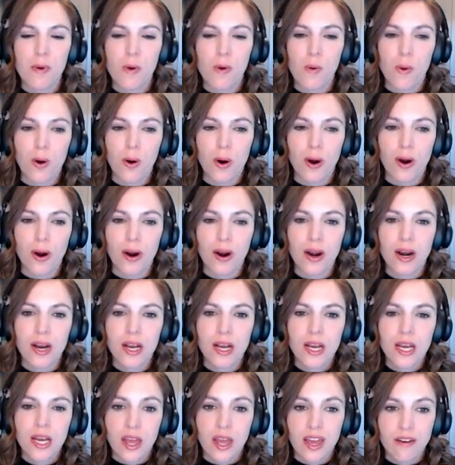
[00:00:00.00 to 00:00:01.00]
Or
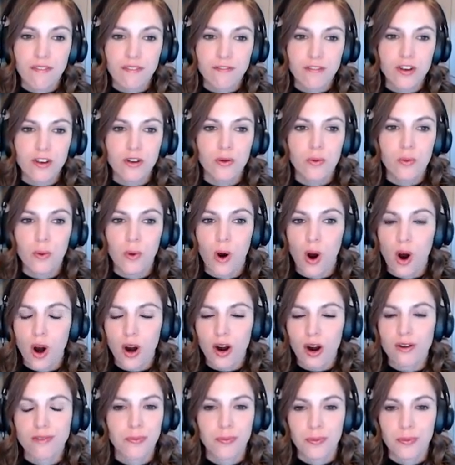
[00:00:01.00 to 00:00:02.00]
if you
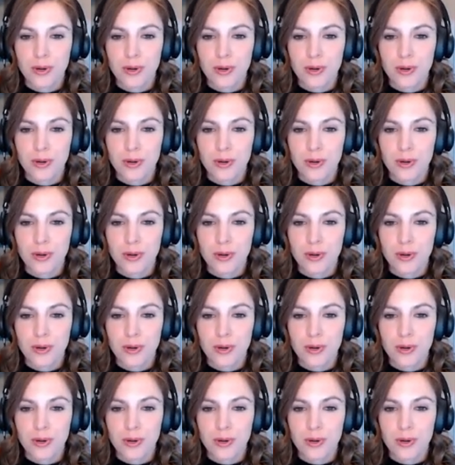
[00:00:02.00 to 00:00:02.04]
are